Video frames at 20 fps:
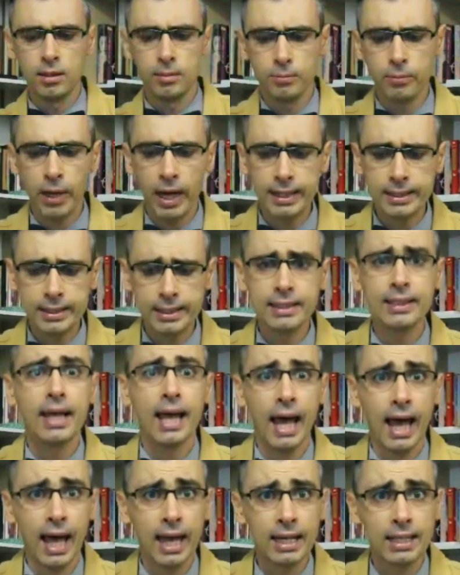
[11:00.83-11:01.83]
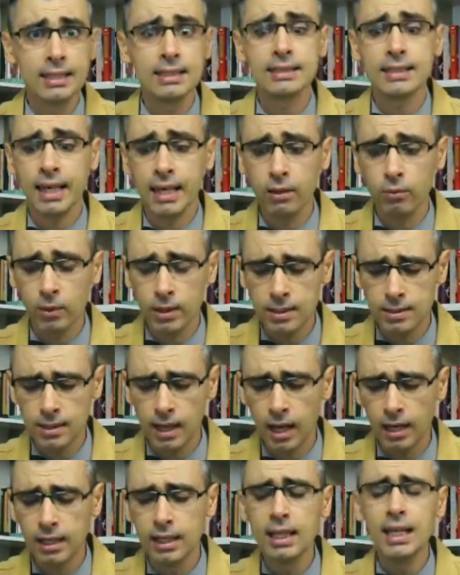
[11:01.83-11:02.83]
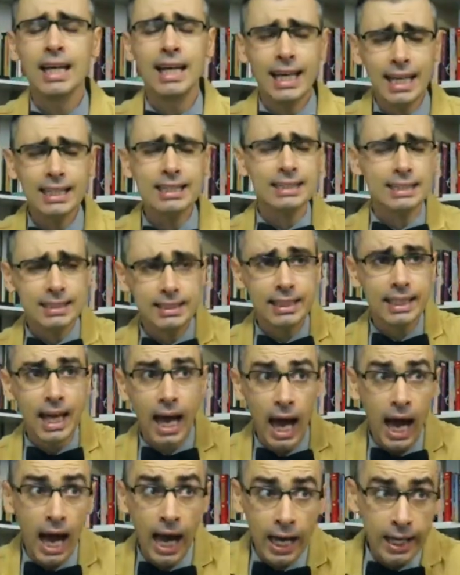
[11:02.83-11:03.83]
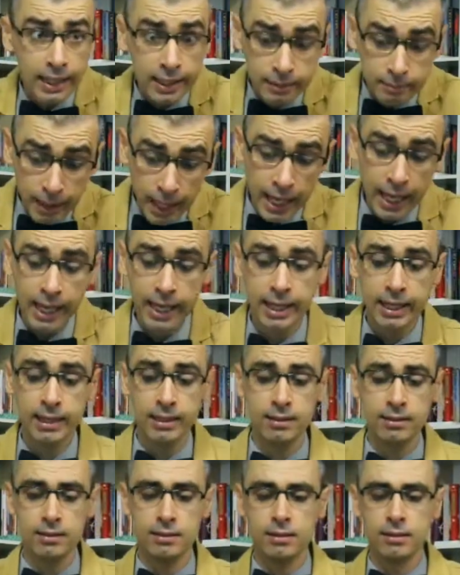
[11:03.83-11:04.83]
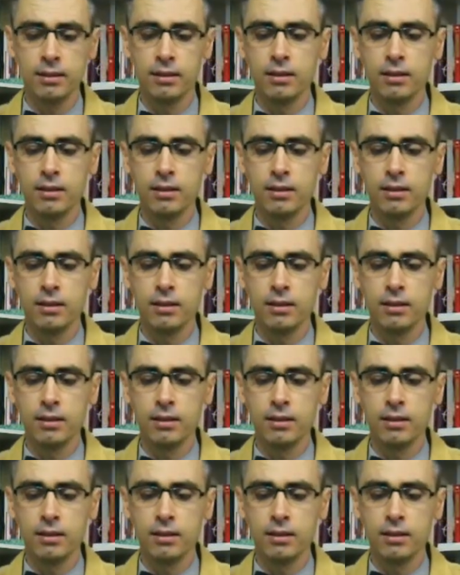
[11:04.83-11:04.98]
Brandon, Alice and Wasan, it's the Ironman!